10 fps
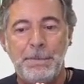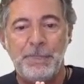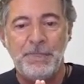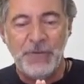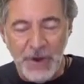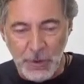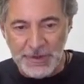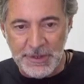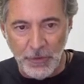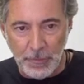
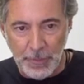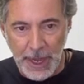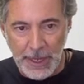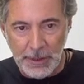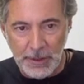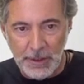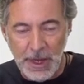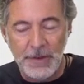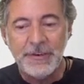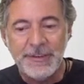frequencies for pain
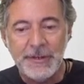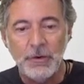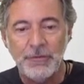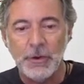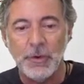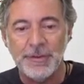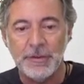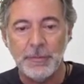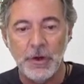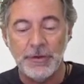and vertigo
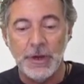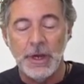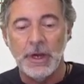frequencies, because